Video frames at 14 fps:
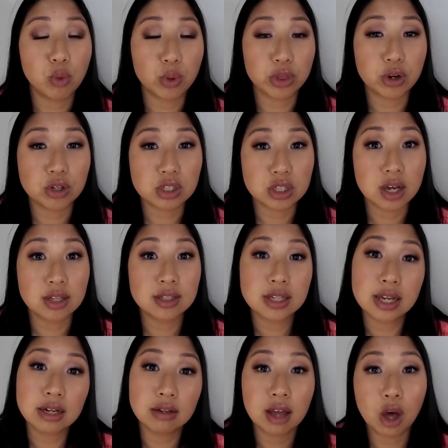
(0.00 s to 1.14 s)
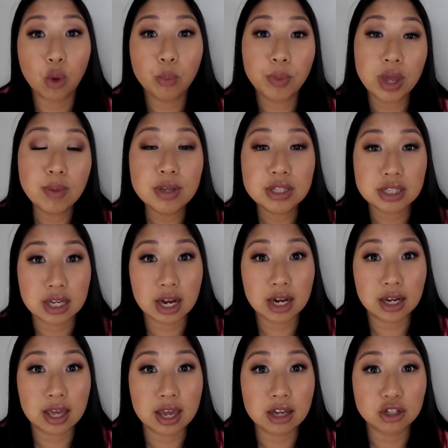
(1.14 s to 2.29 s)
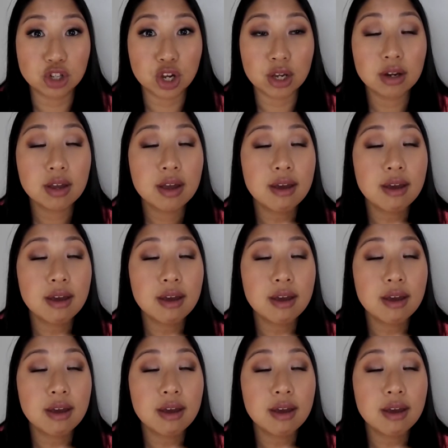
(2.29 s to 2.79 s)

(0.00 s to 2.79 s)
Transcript: with her sons and help babysit on occasion.